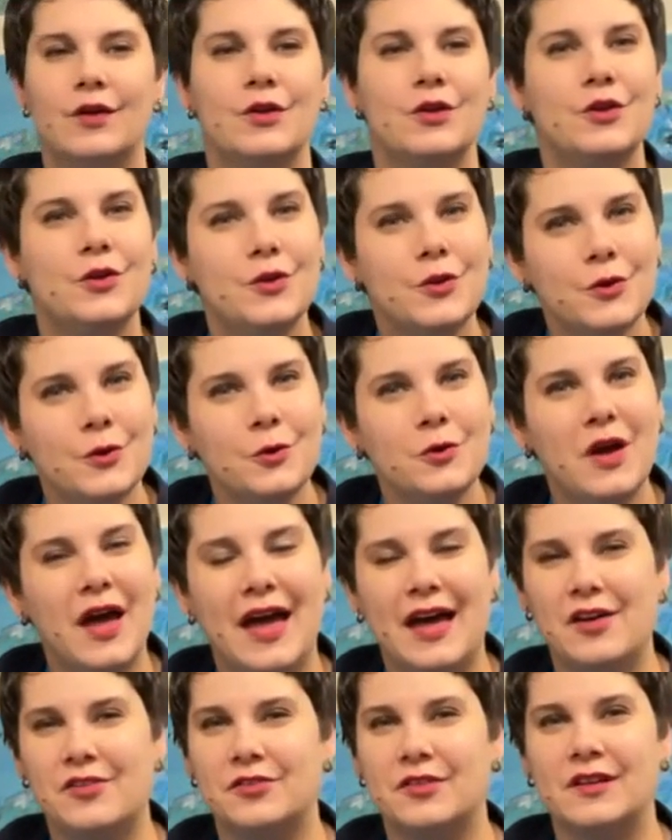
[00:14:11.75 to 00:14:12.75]
You
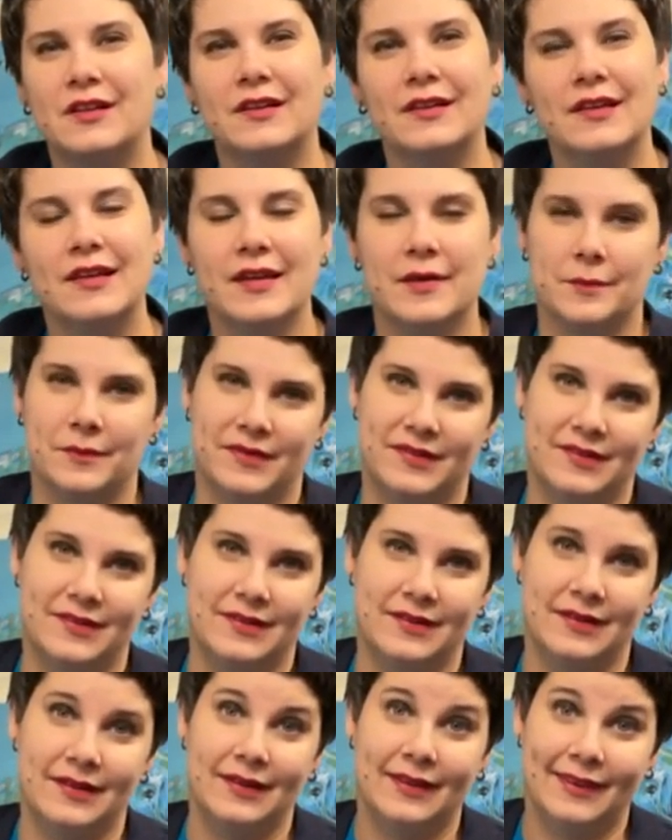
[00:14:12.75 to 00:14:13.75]
have
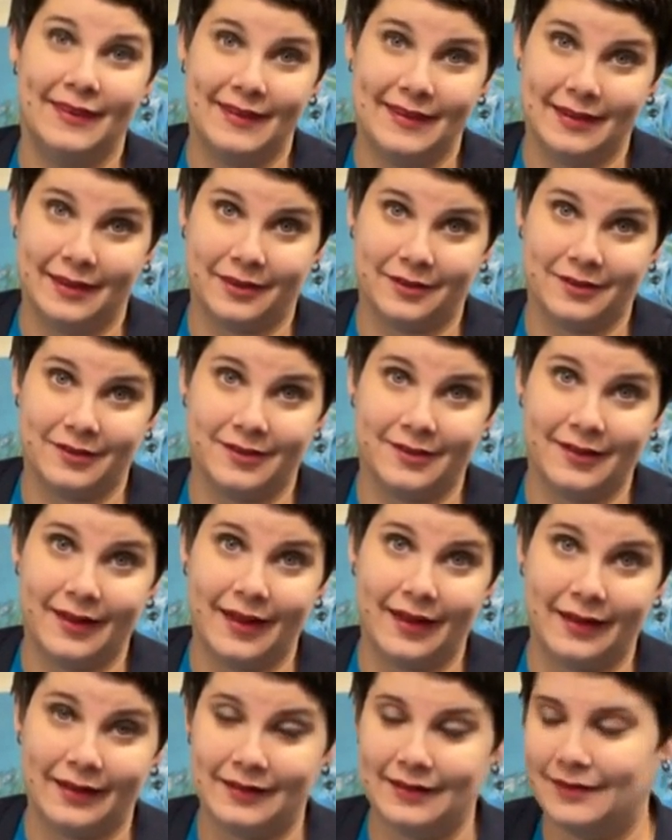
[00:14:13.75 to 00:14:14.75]
glimpsed the other
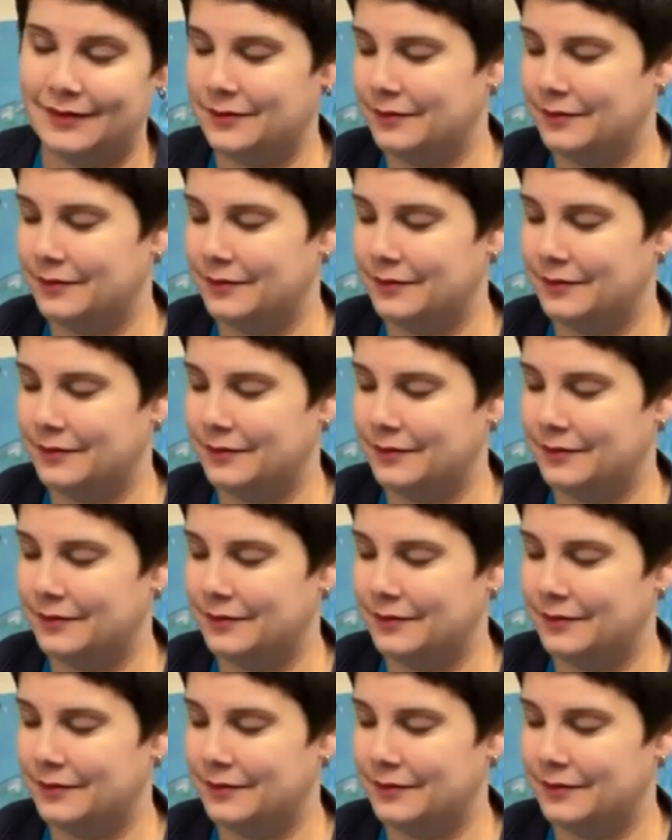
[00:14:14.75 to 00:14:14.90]
side.